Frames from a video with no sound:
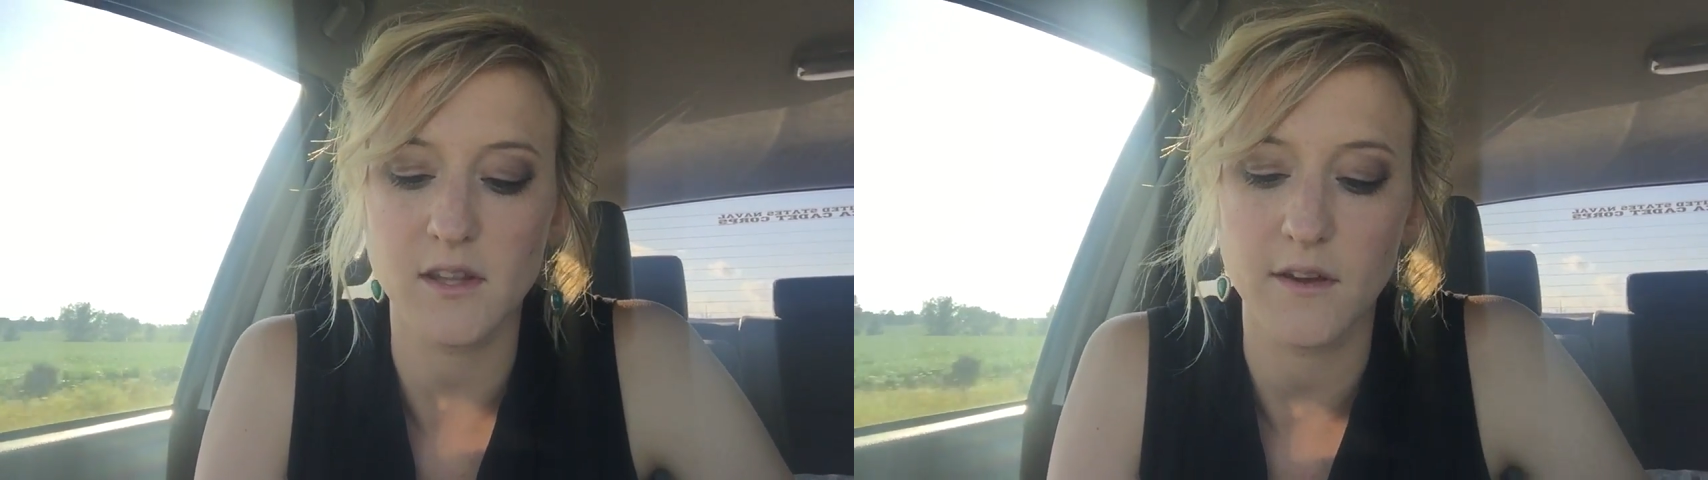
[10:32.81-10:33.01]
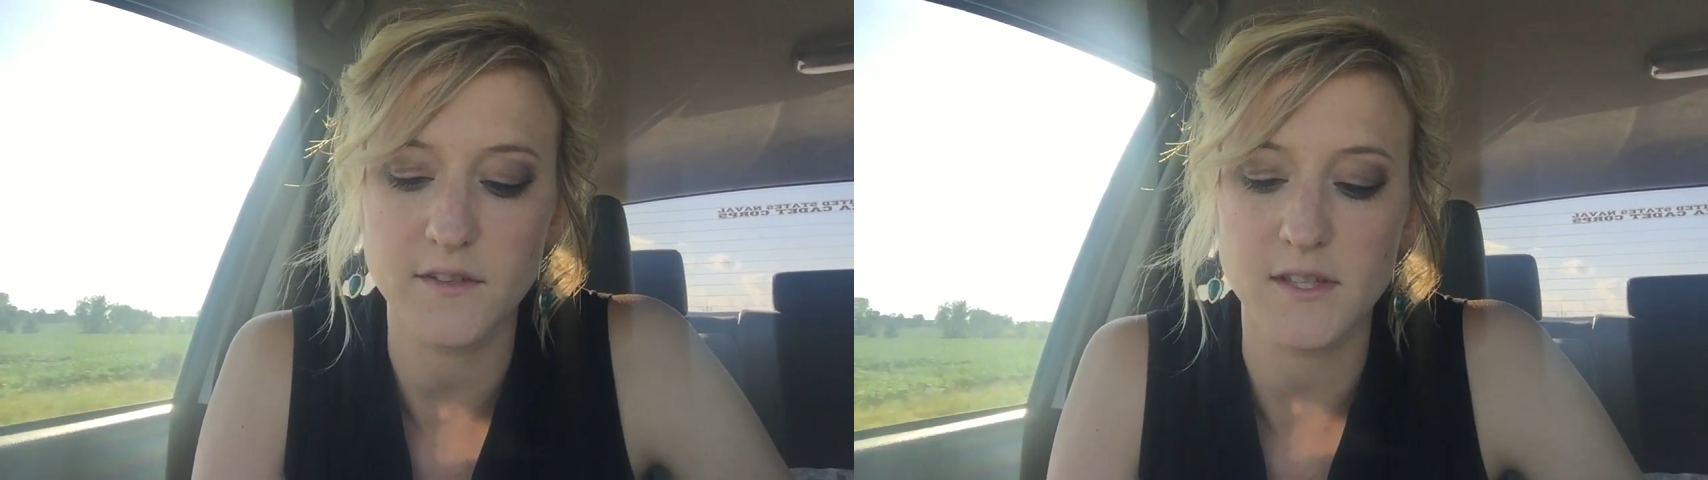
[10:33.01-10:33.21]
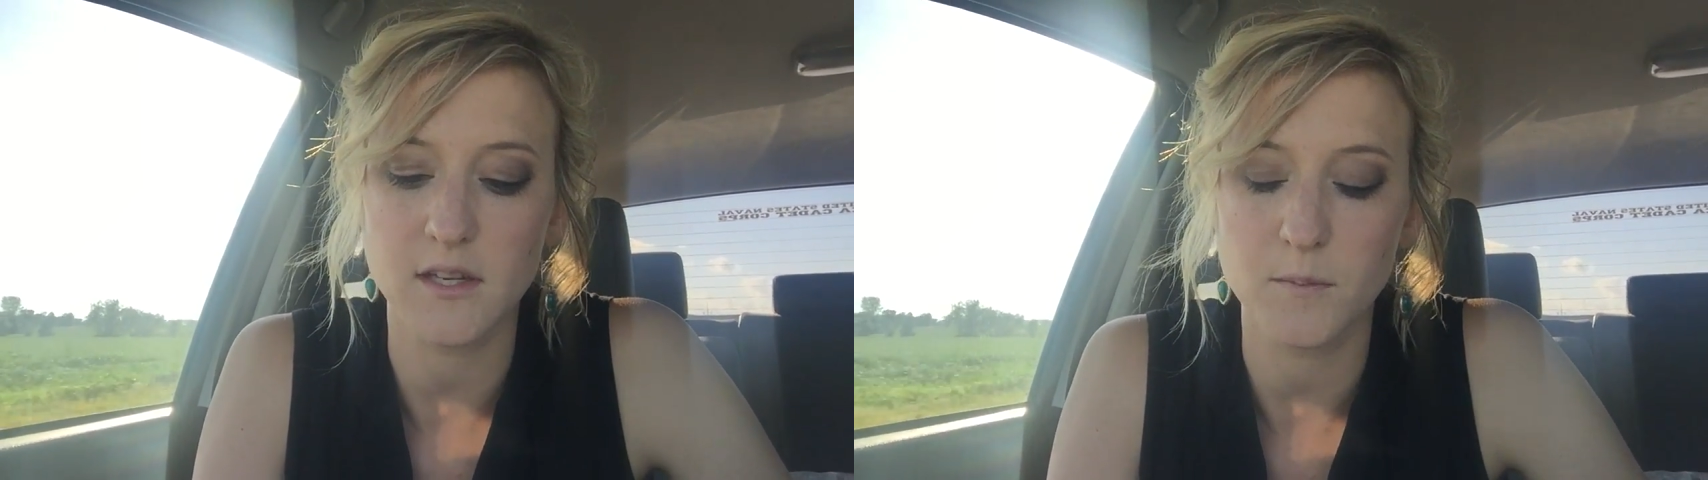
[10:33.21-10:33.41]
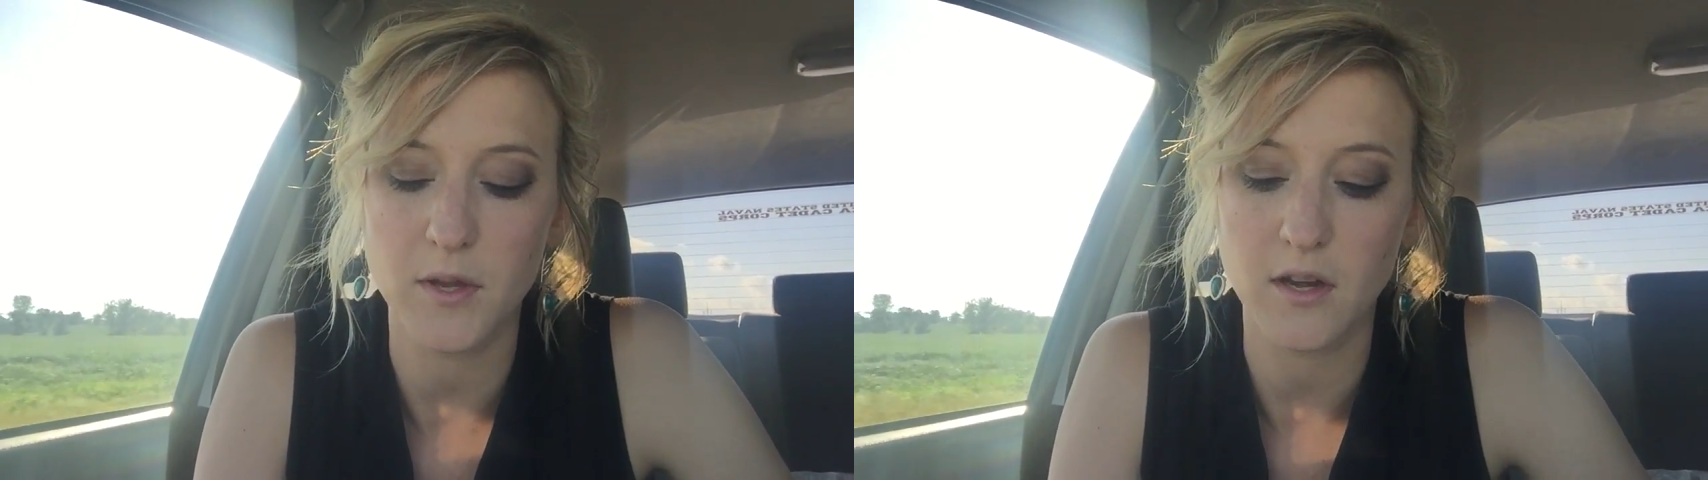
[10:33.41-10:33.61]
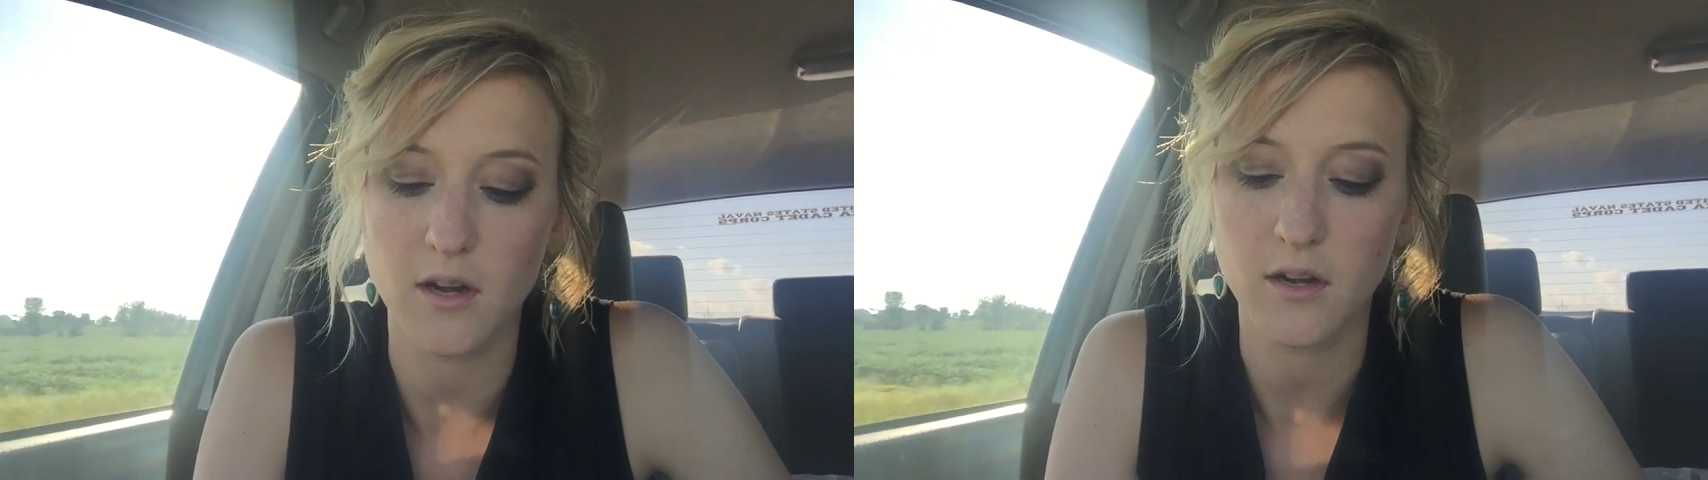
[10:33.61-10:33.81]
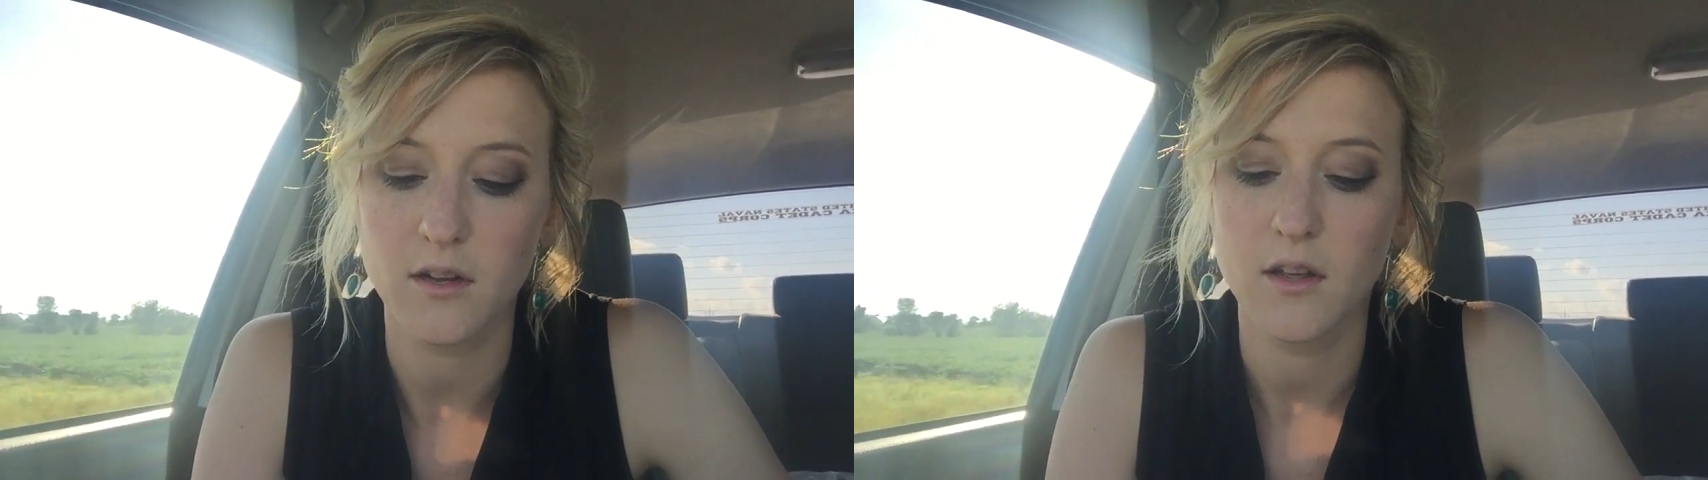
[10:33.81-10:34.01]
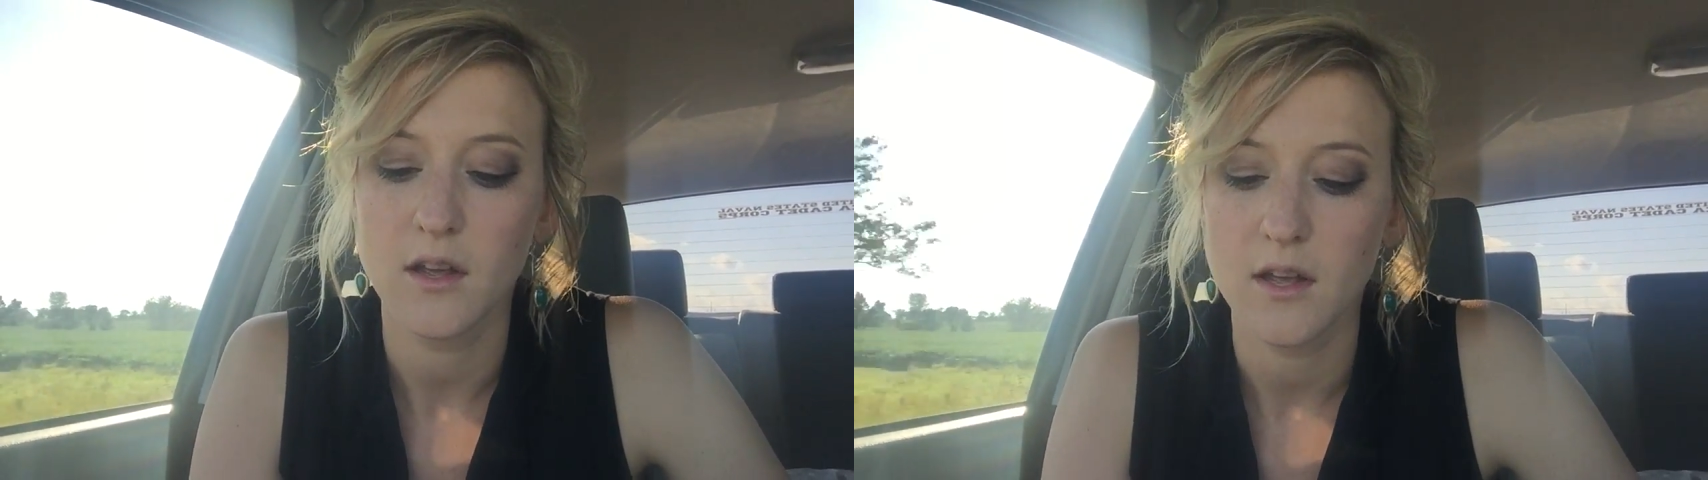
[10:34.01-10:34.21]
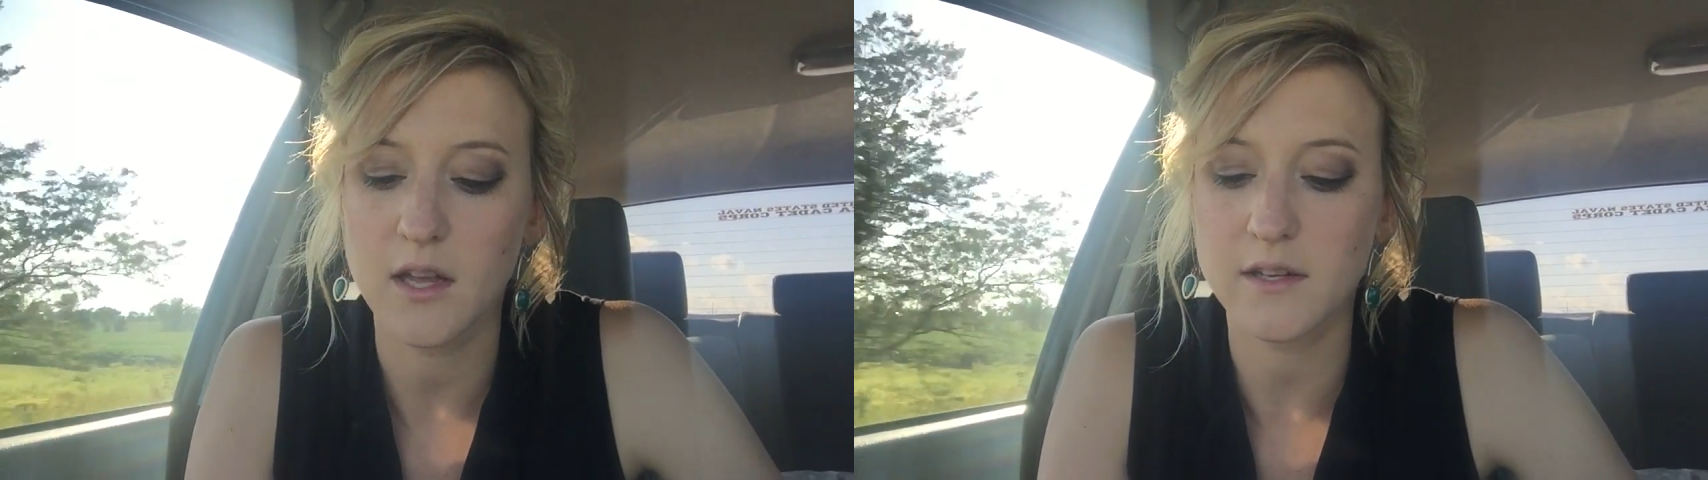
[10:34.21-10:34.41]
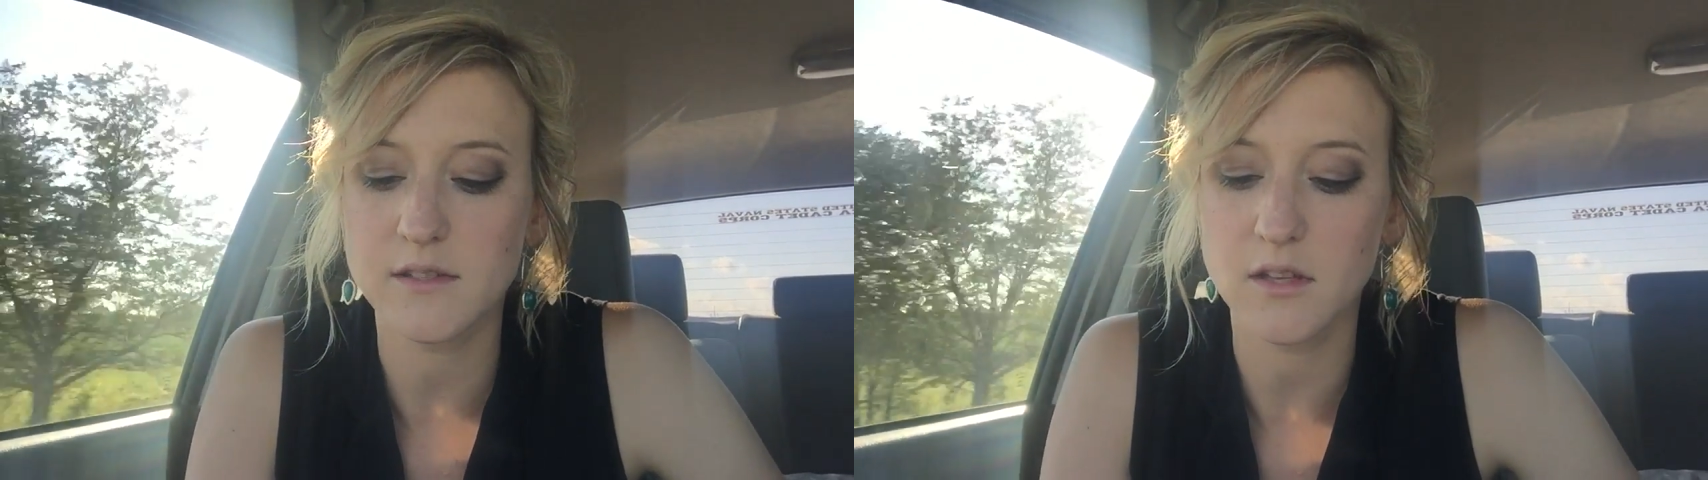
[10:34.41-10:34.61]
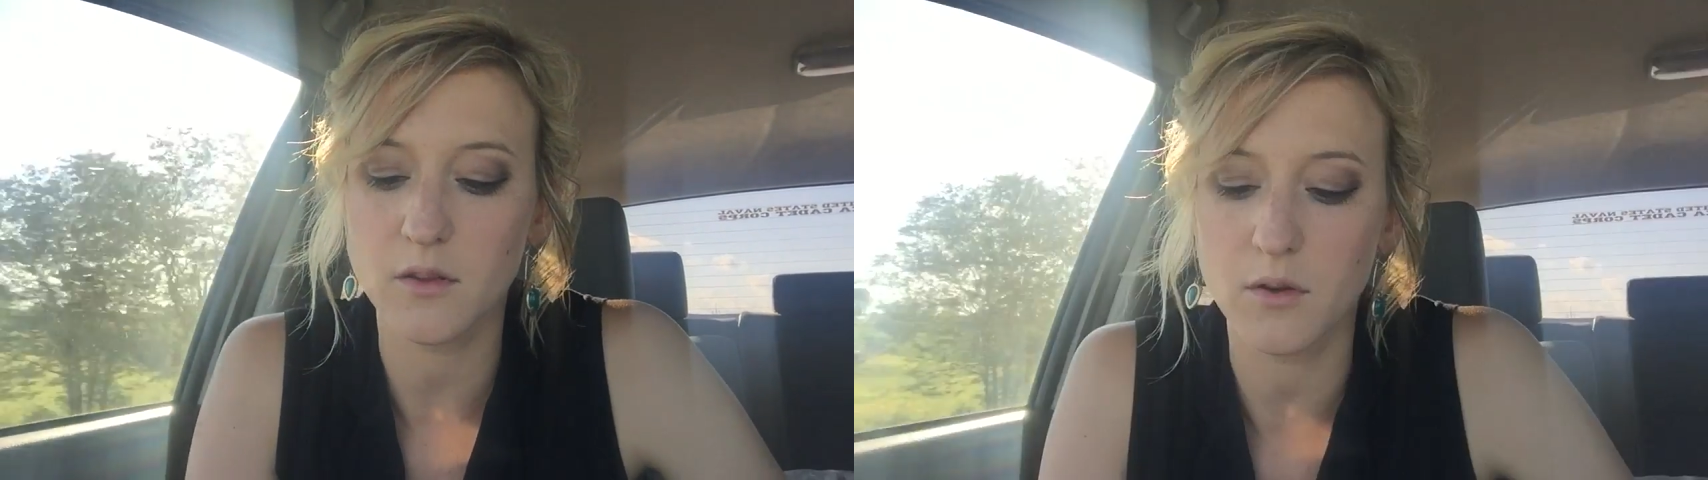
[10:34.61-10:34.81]
loved said to Peter, "It
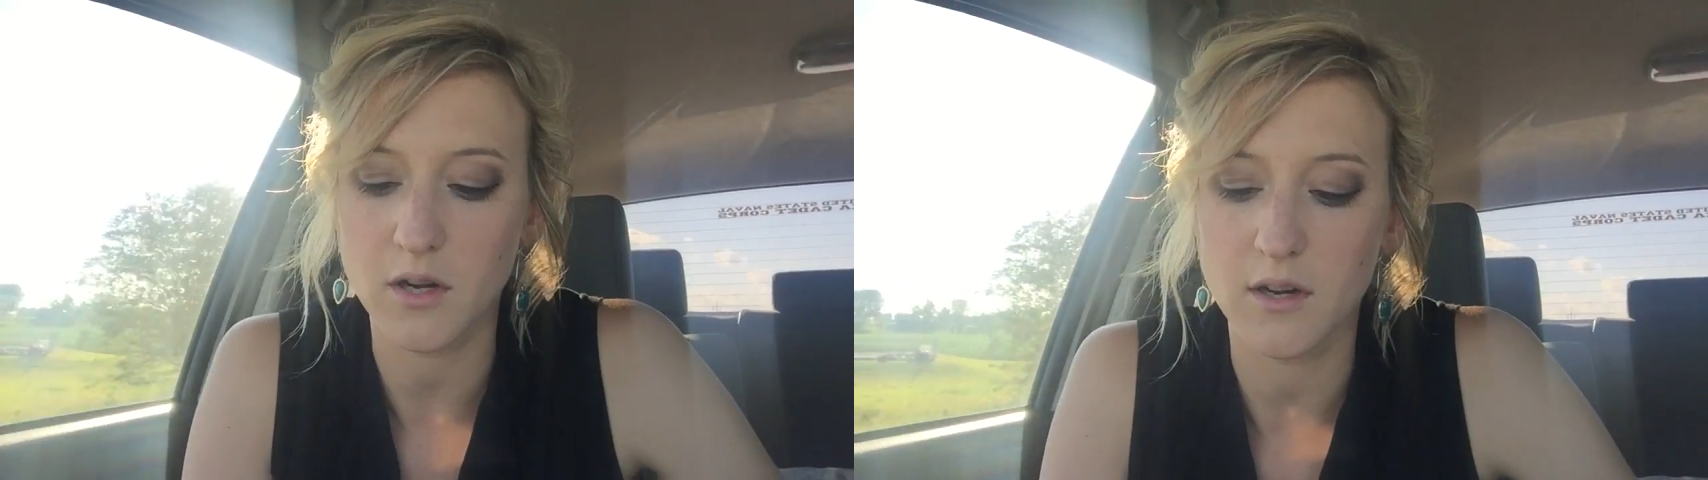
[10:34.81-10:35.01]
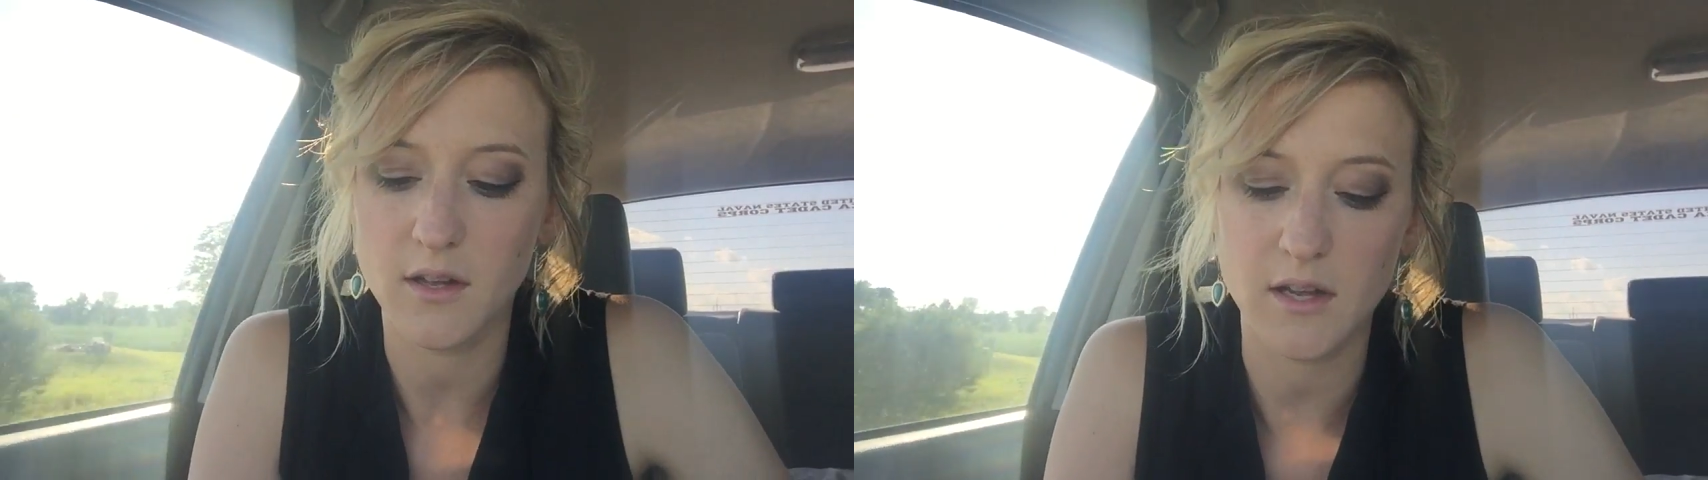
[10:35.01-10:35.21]
is the Lord."